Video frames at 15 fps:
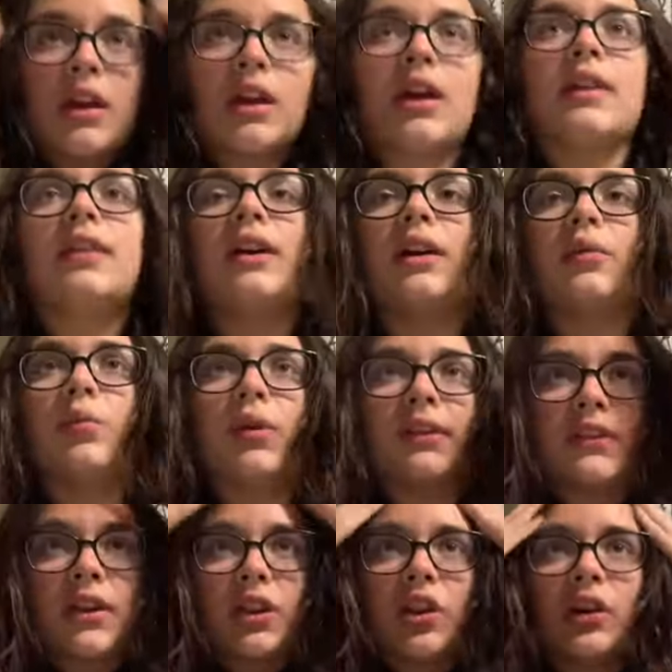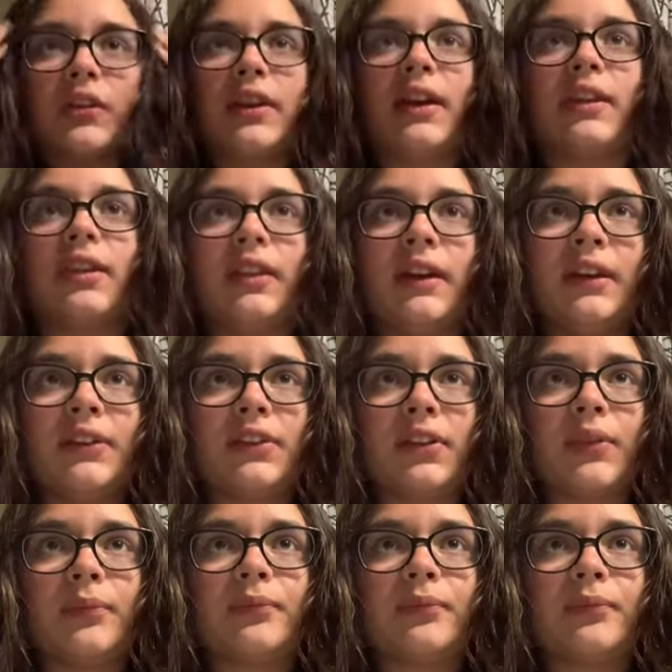And then once it looks like this,